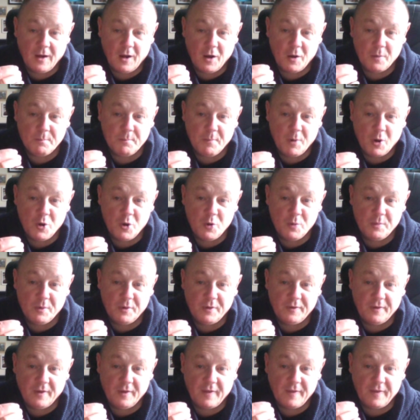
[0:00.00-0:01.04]
A
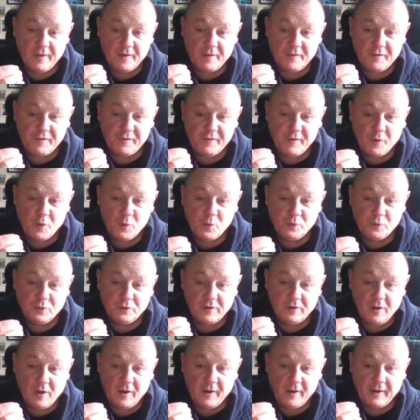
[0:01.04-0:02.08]
moment that feels
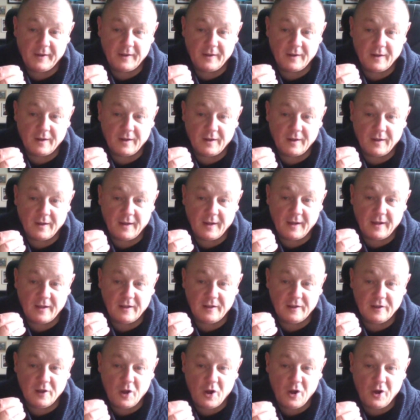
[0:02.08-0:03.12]
like it
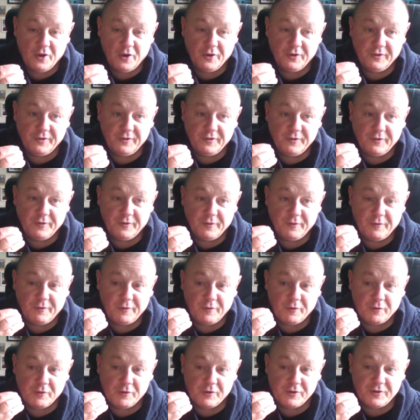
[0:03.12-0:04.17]
lasts
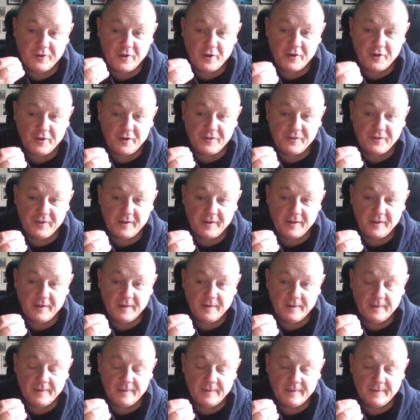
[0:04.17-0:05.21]
for eternity.
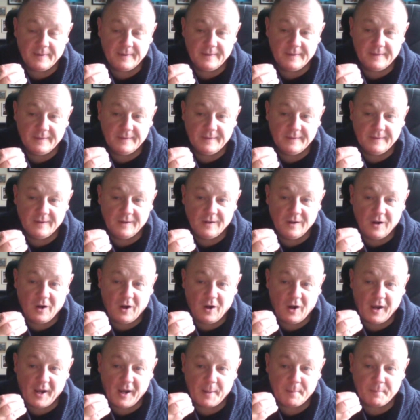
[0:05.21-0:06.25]

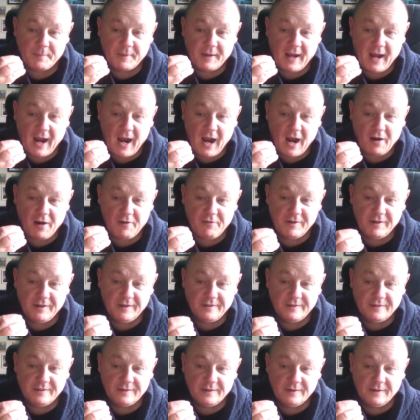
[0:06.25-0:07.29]
I am
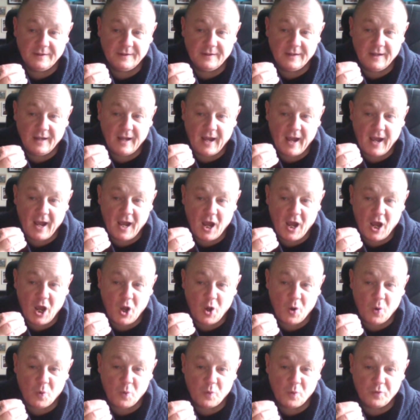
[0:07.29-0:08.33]
carried,
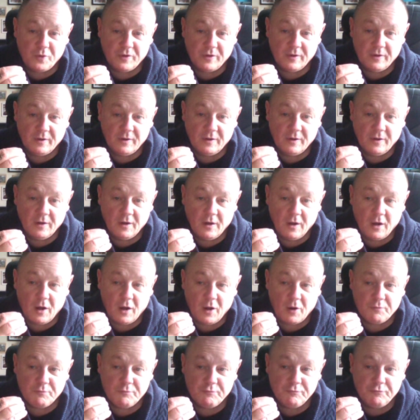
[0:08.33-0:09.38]
held,
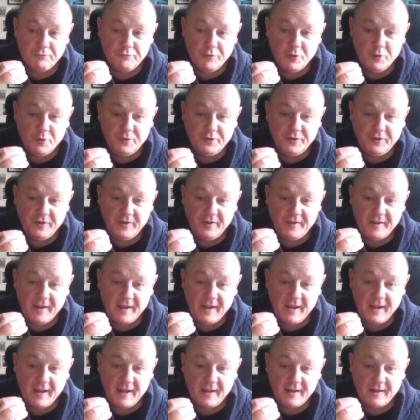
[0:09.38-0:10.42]
and rooted
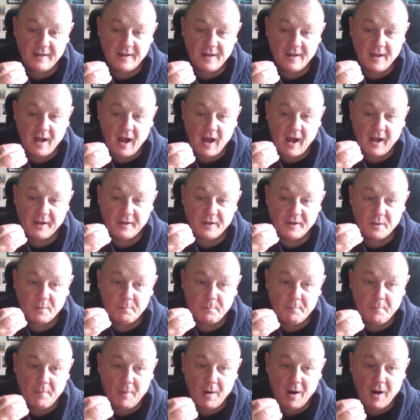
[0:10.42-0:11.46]
in and
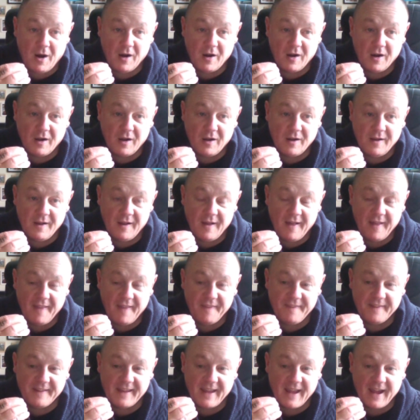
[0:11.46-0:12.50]
among
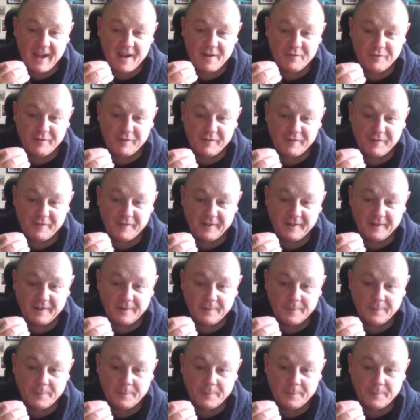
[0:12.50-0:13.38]
the everything.